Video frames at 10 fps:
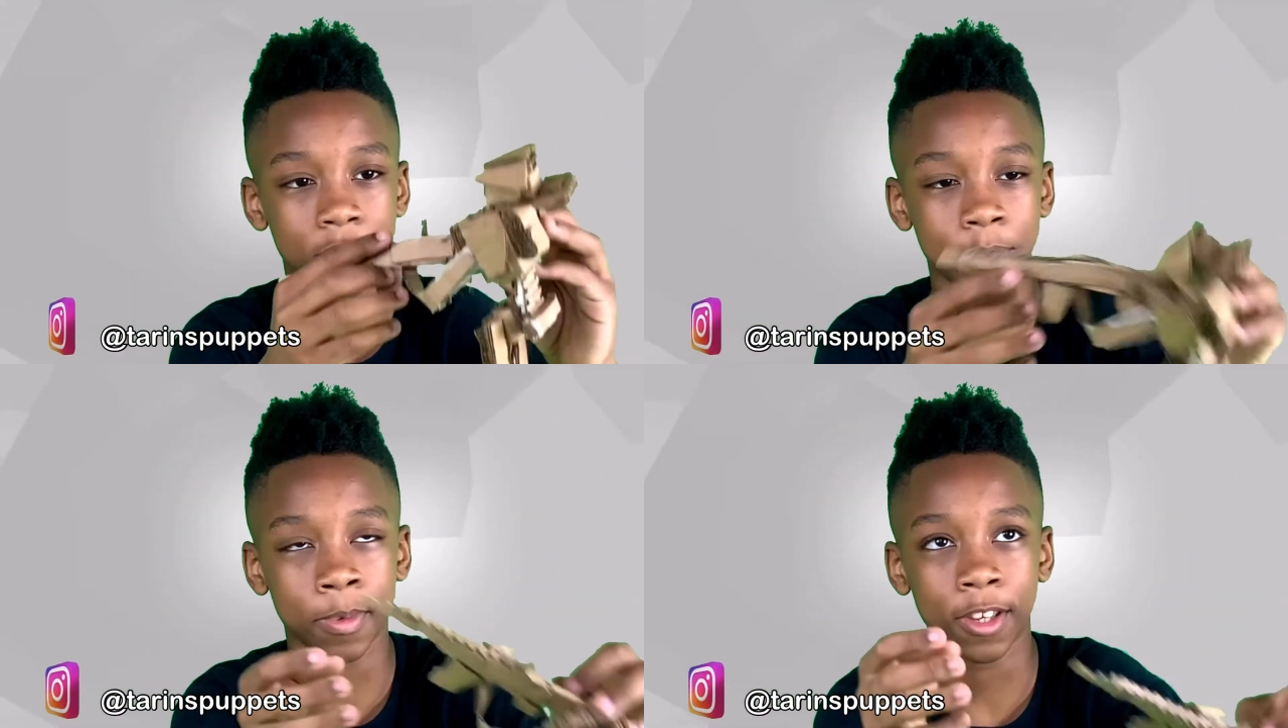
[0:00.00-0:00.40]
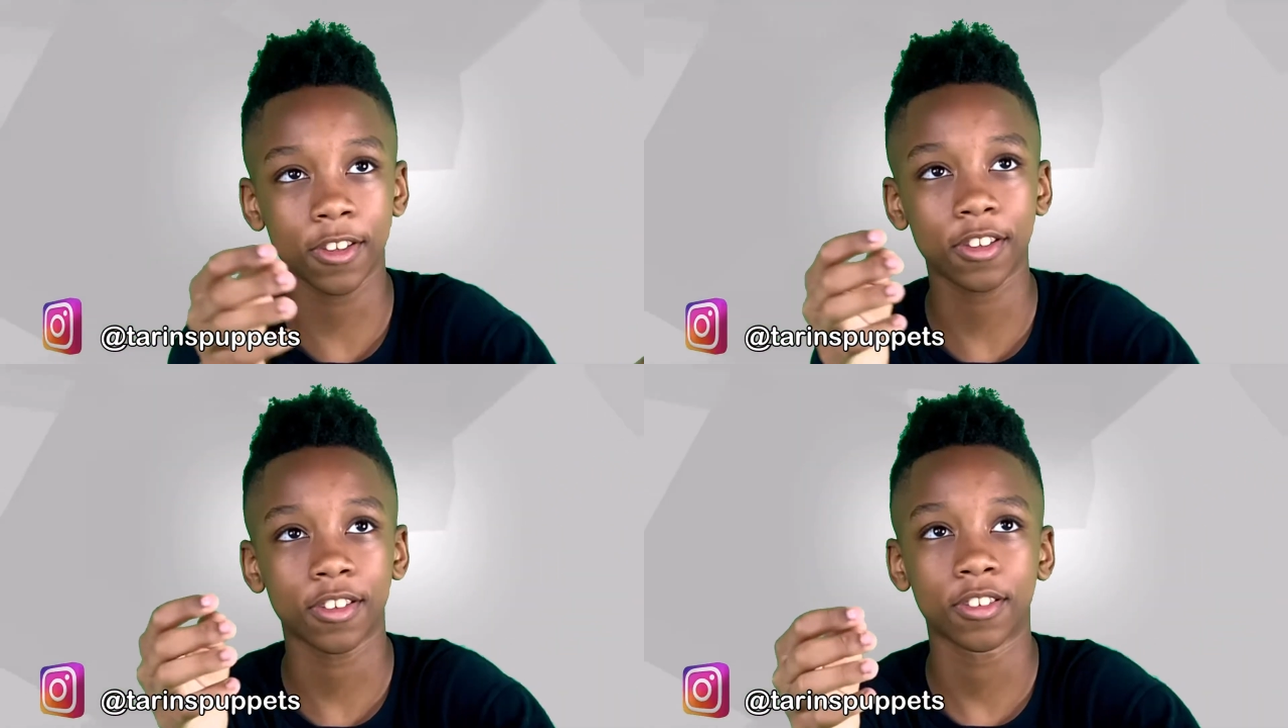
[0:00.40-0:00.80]
make,
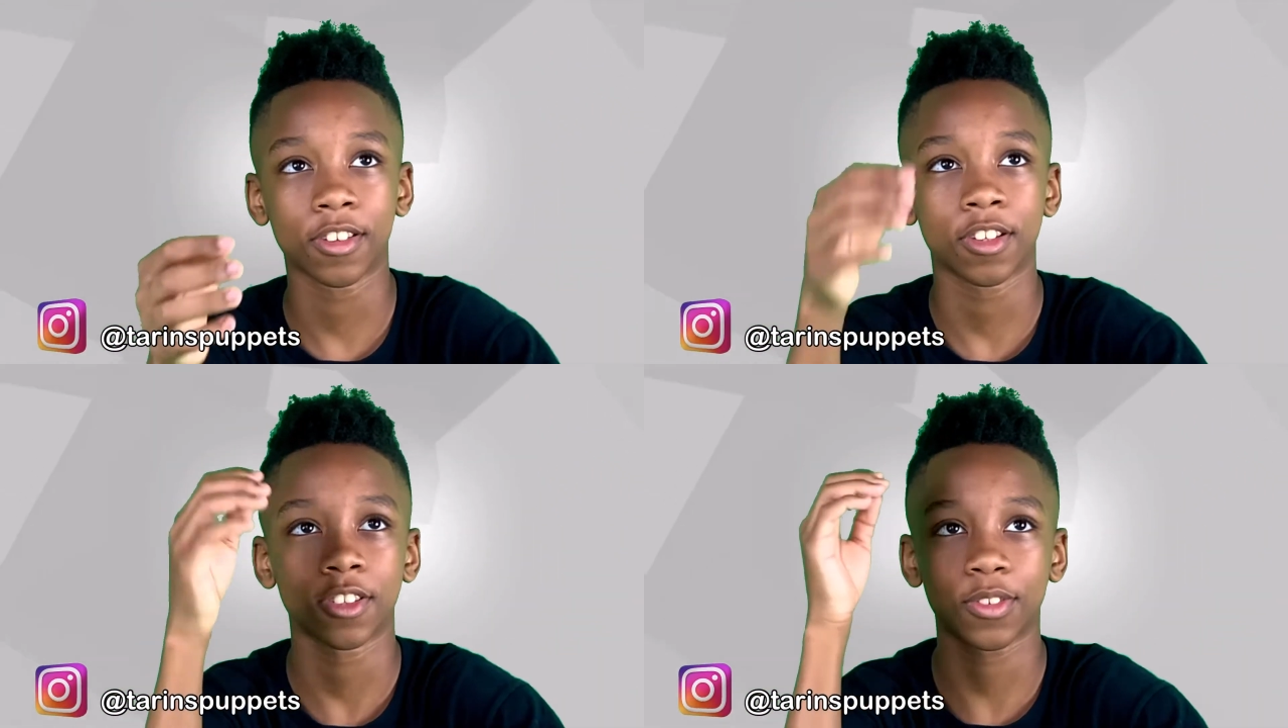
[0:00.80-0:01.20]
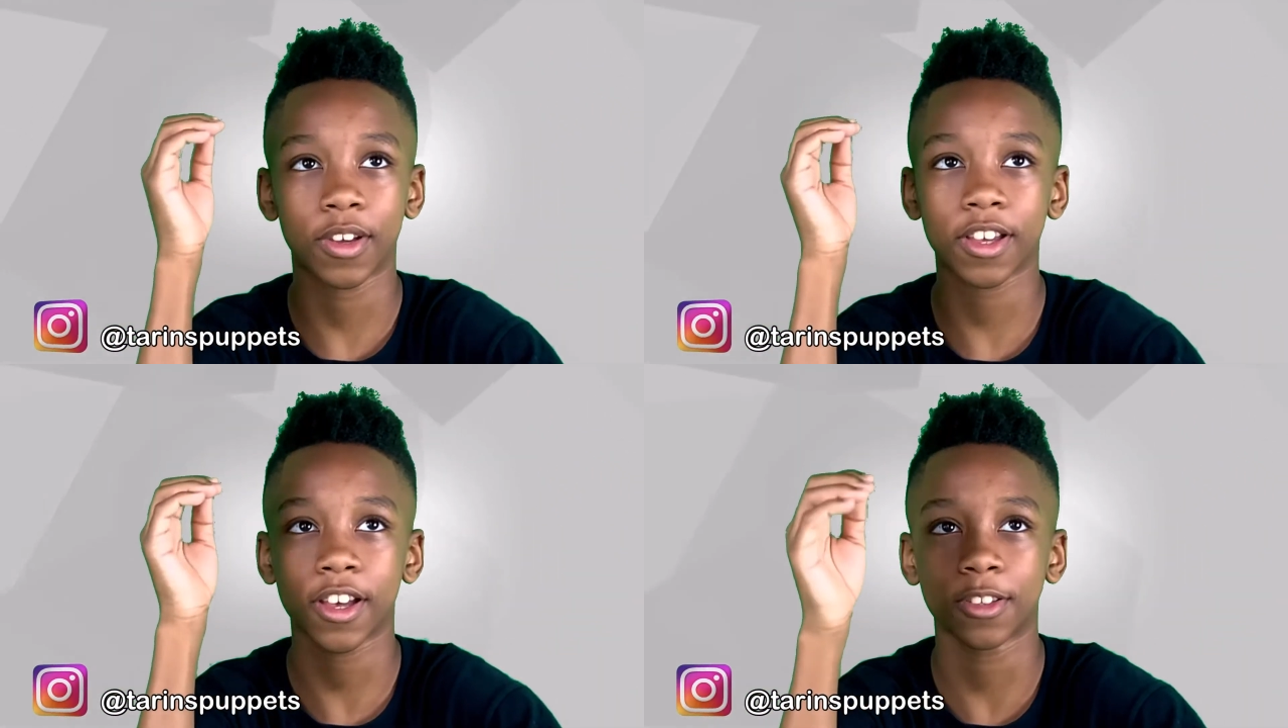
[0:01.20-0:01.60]
so I
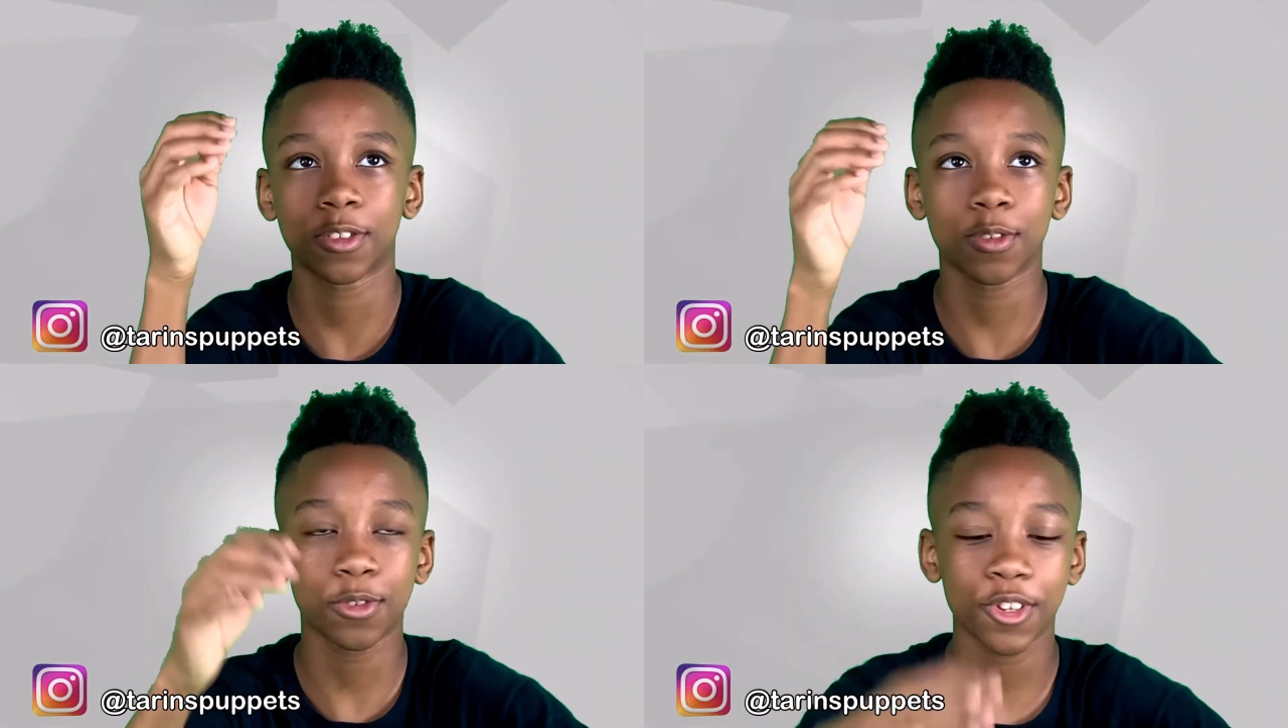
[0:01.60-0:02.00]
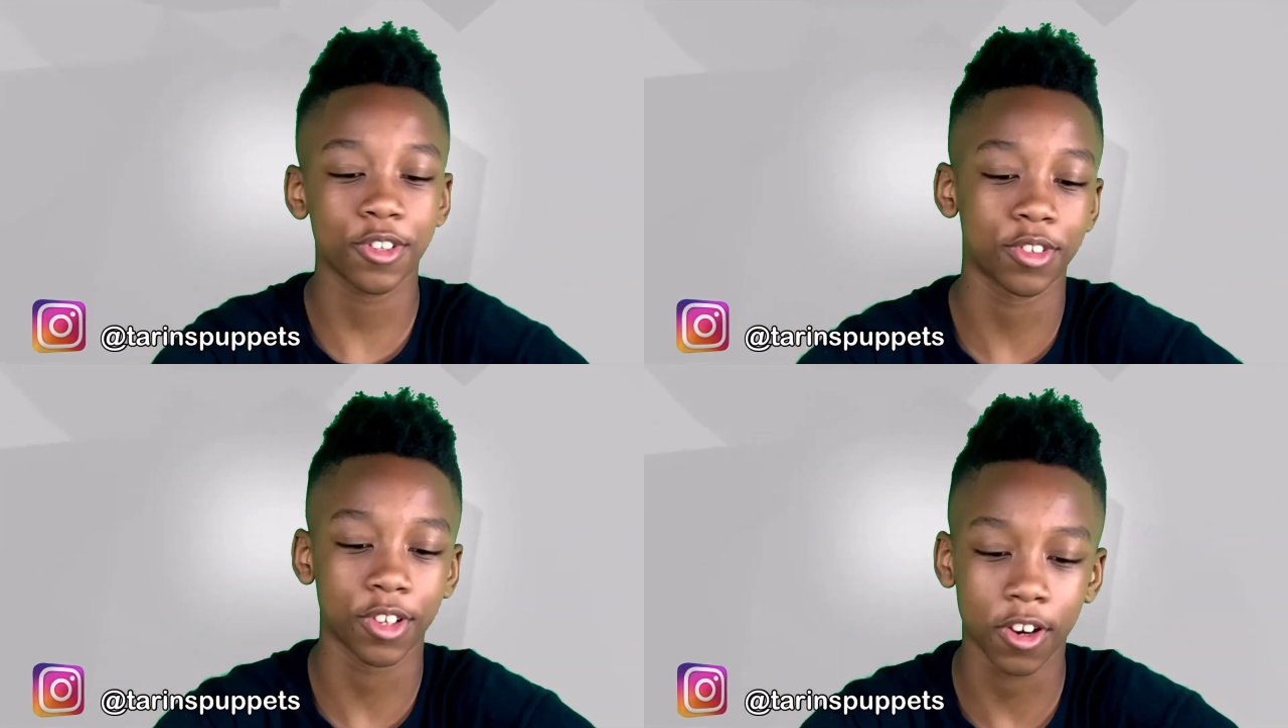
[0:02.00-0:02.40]
got 2 sheets
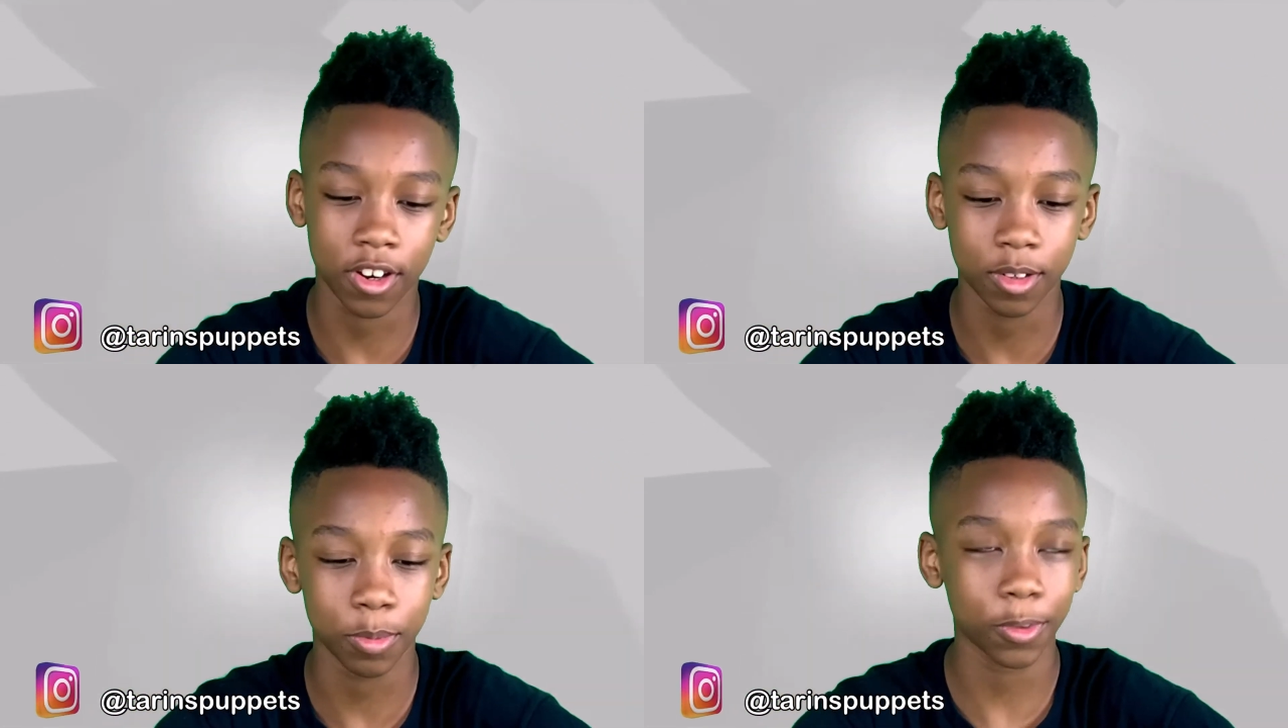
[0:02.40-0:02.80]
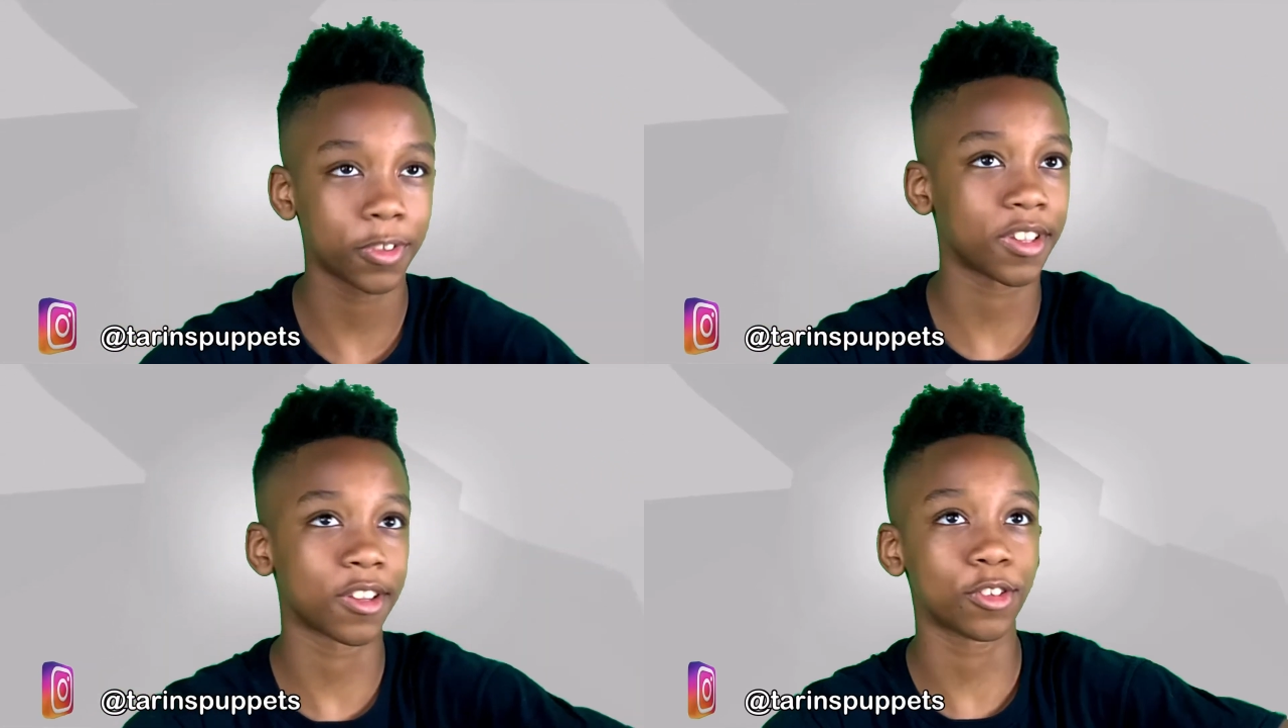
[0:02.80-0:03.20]
of cardboard
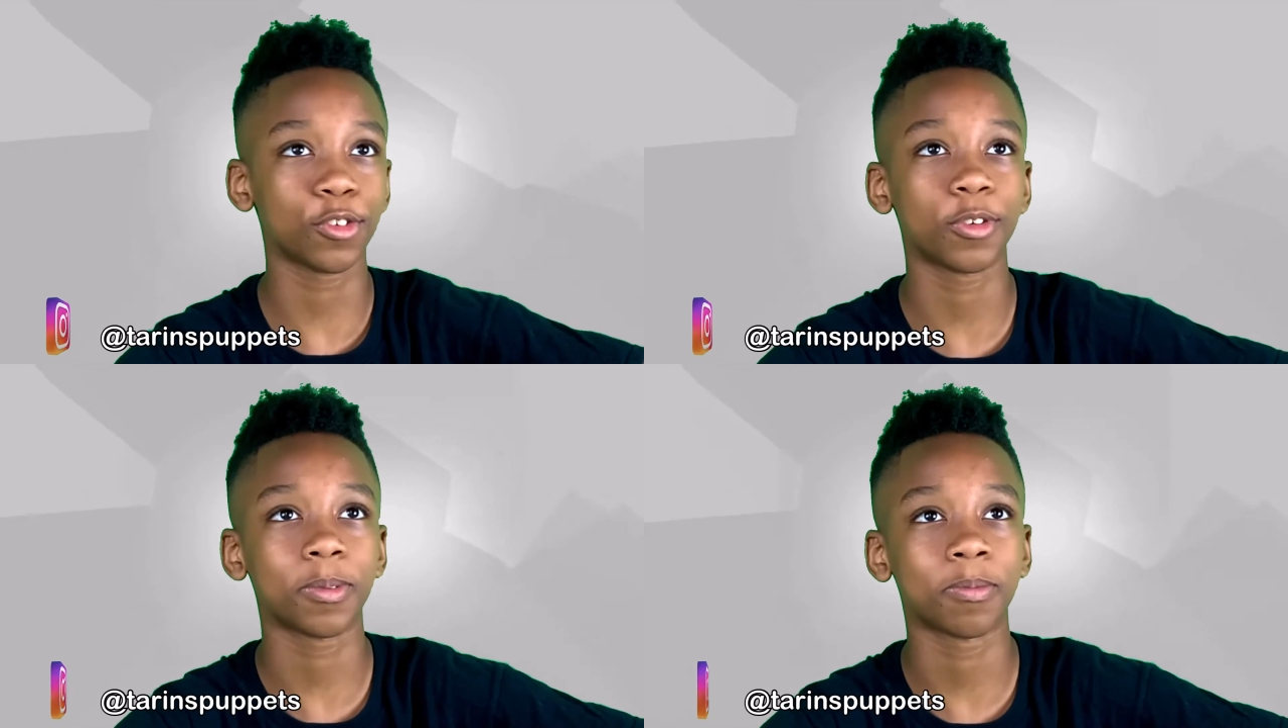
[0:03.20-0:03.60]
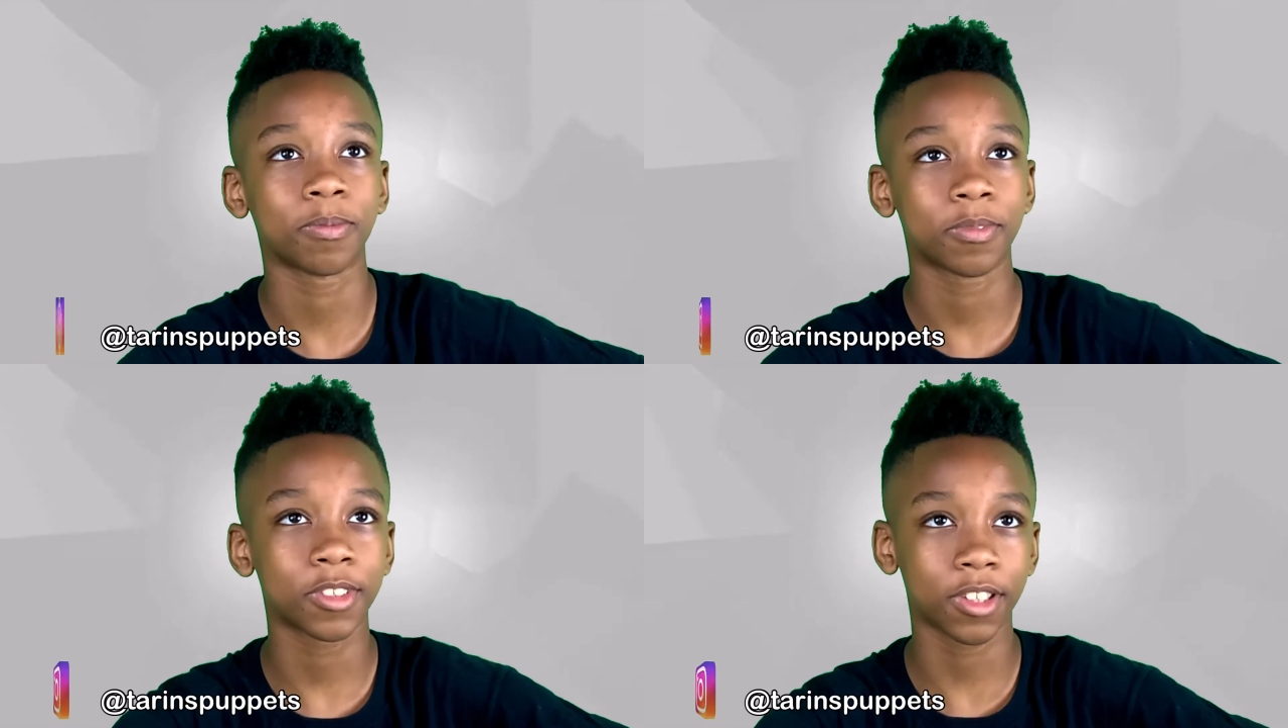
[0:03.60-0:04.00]
and glued them
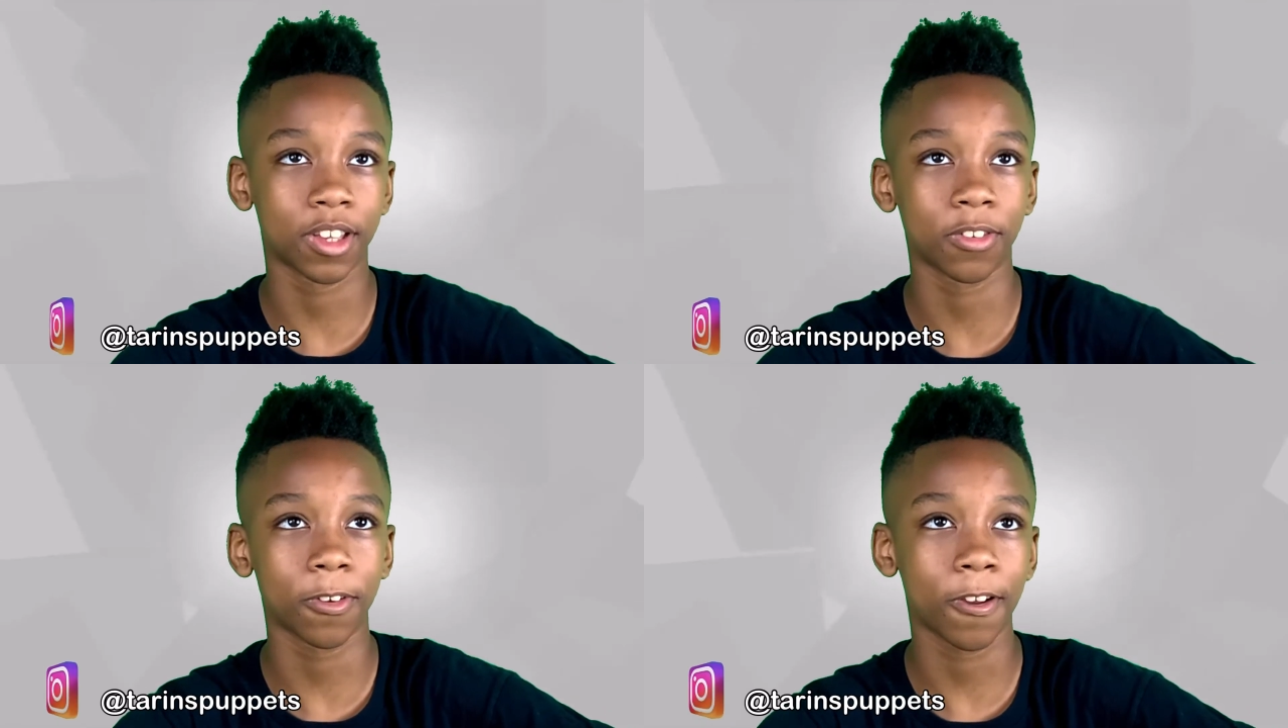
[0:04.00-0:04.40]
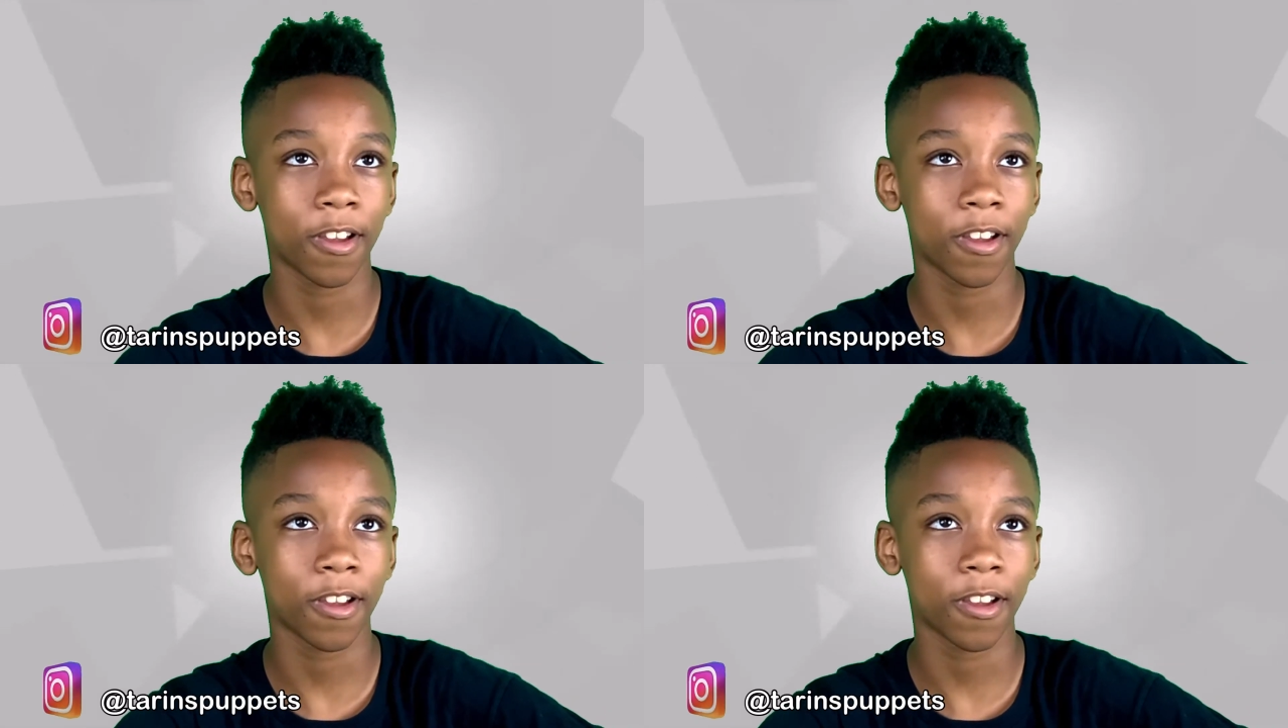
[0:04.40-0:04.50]
together,